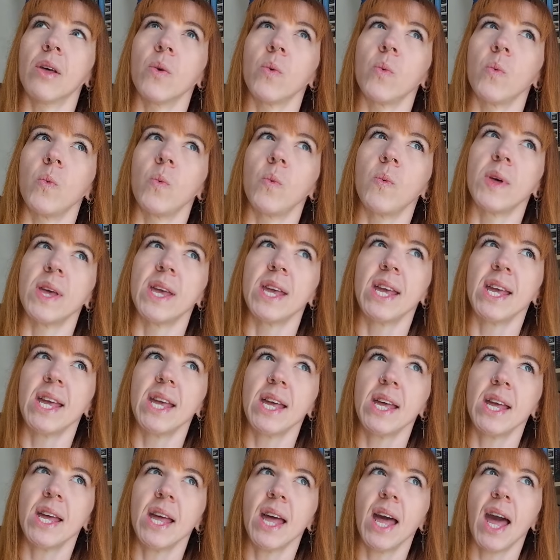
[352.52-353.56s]

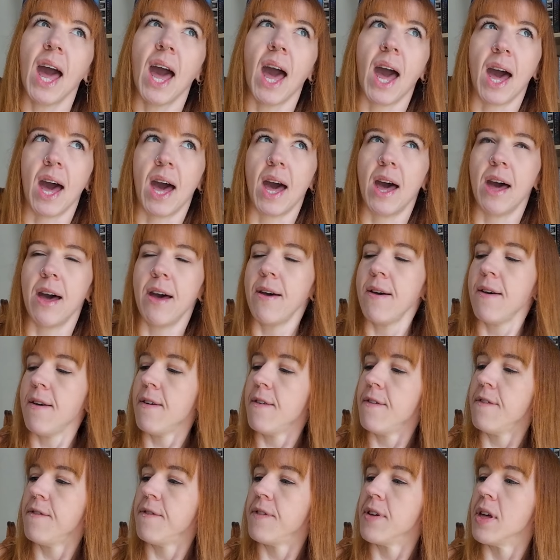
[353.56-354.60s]
We
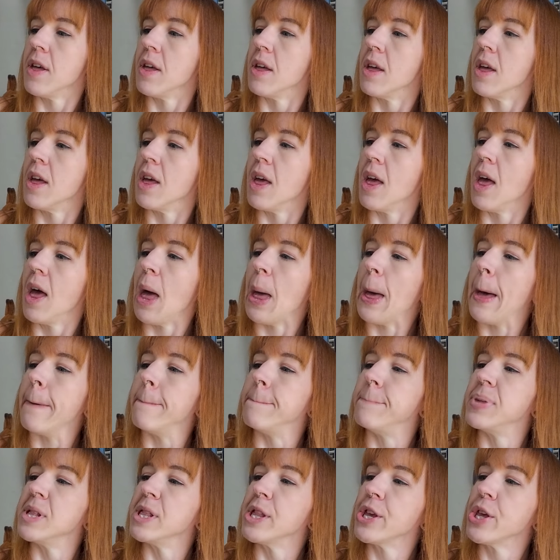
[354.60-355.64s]
have a
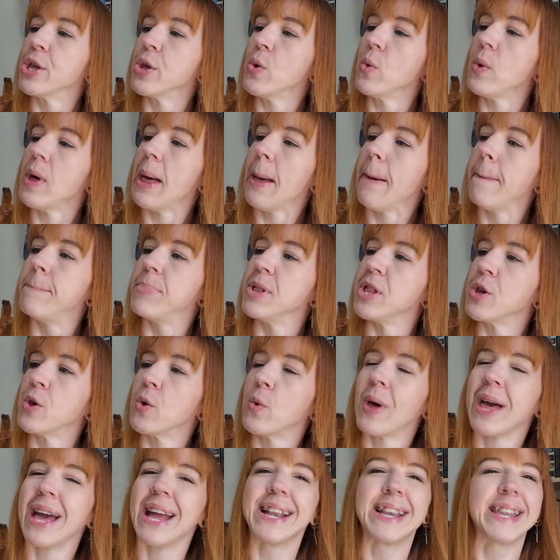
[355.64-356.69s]
blue,
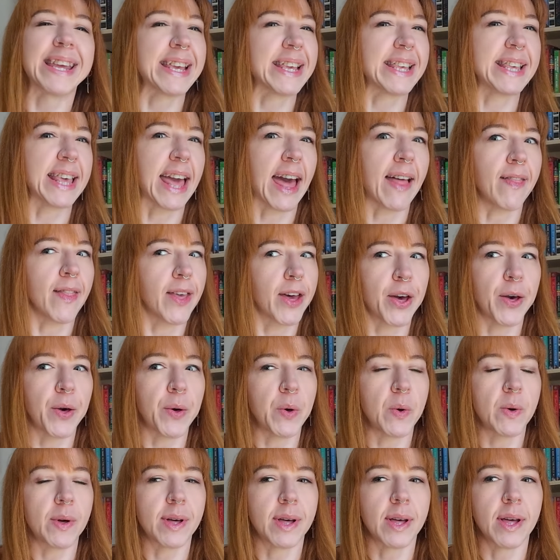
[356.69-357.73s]
and a
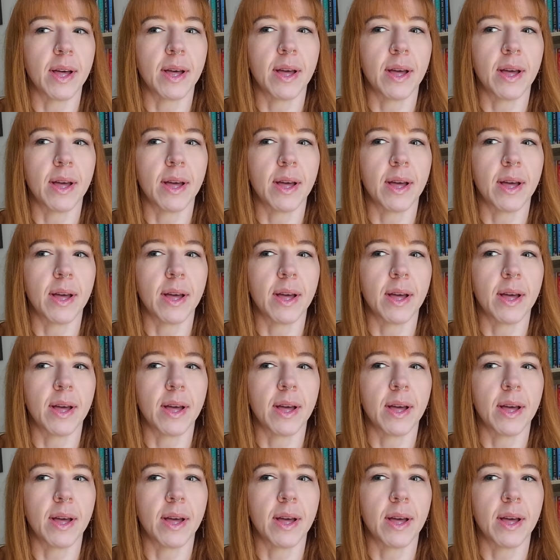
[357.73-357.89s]
yellow.